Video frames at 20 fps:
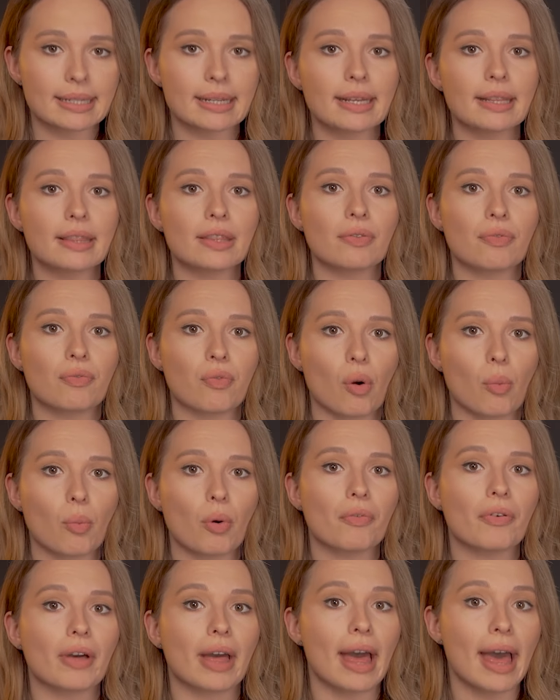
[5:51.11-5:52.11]
in the form
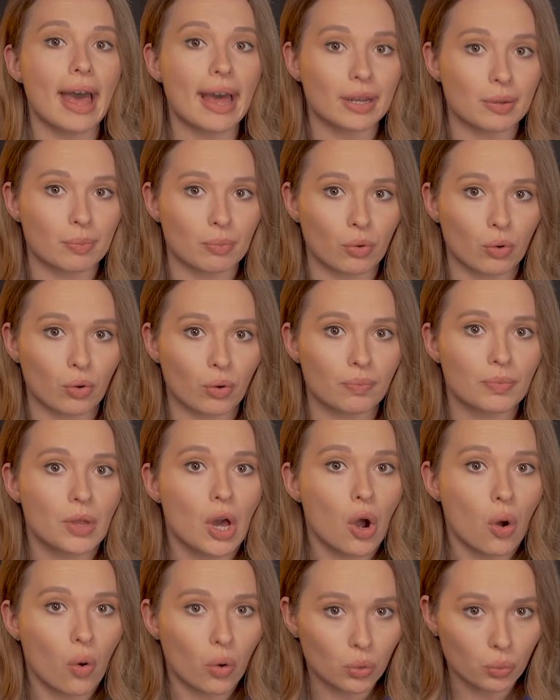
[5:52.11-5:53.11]
of a handbook
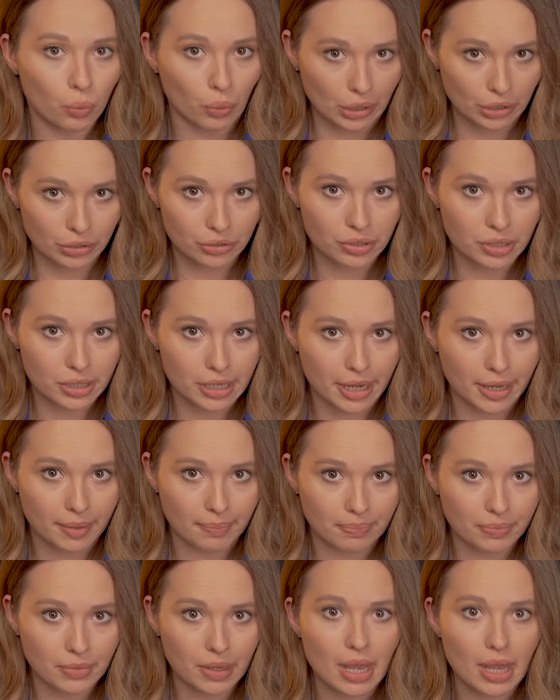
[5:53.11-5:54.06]
on what to say.